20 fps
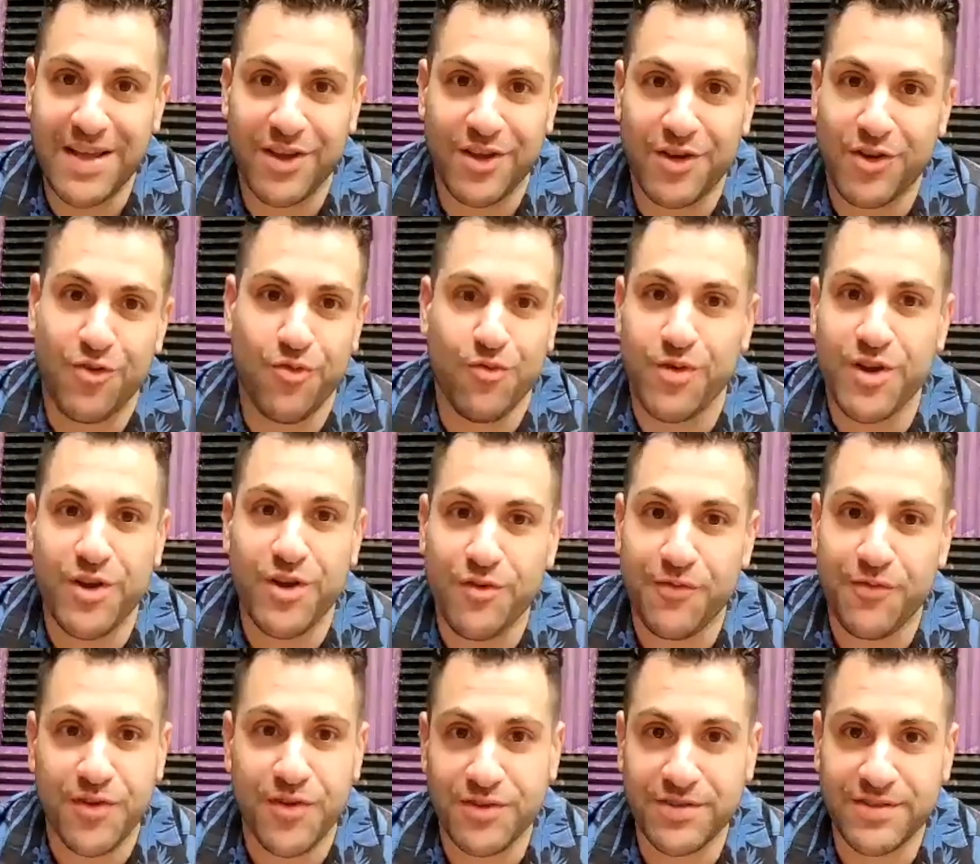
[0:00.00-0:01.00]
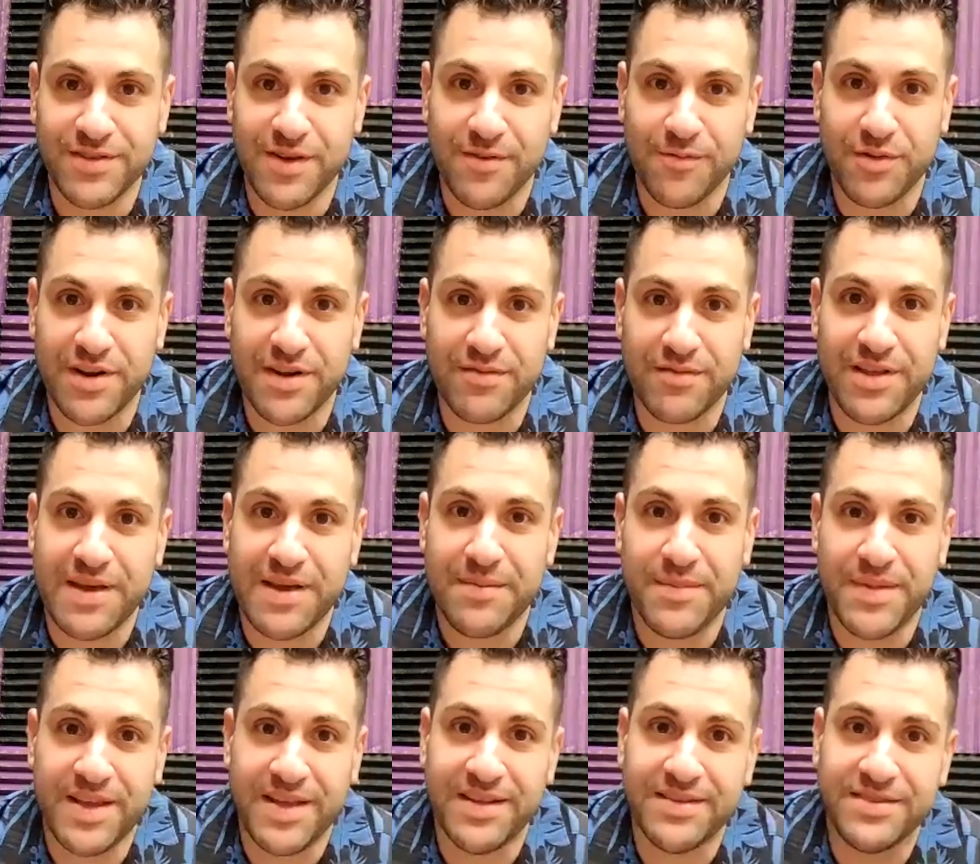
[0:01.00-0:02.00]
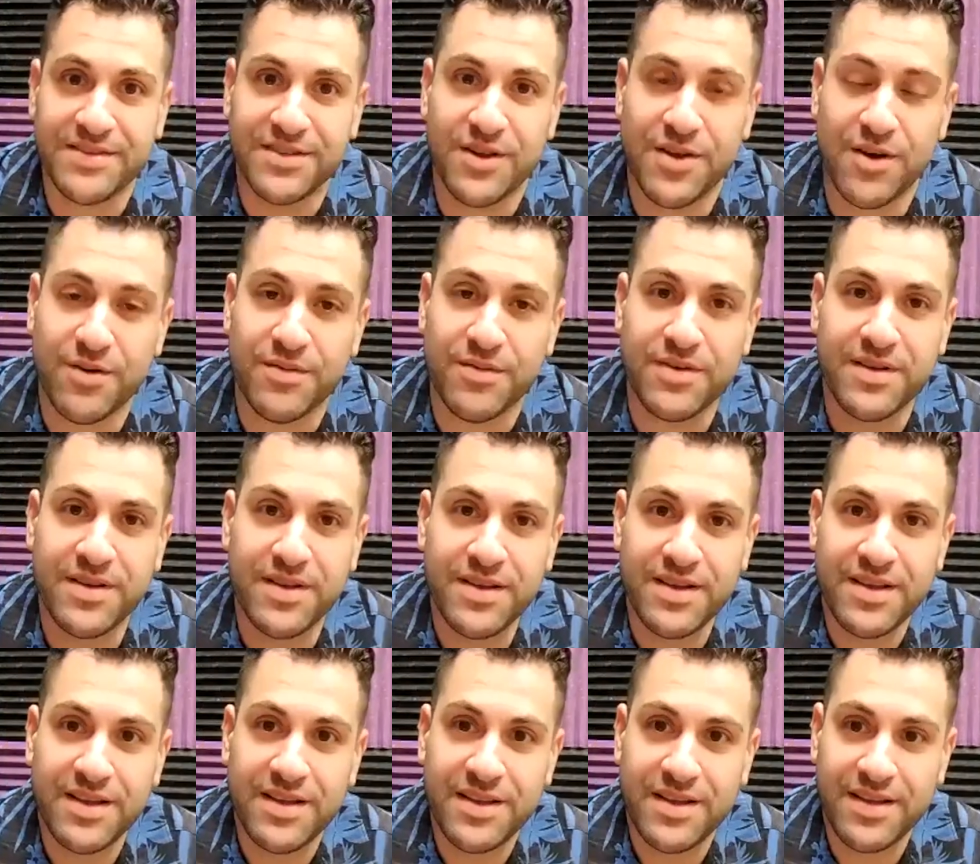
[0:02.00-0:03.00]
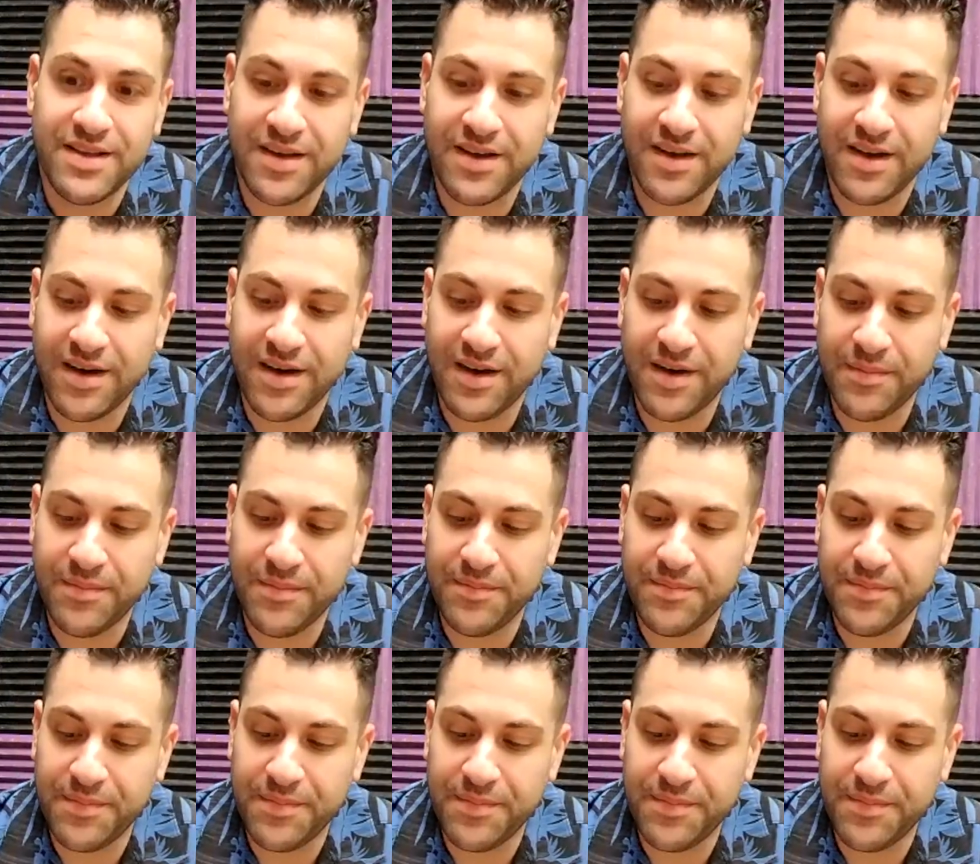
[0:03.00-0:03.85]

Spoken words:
a career for yourself, whatever that means, um,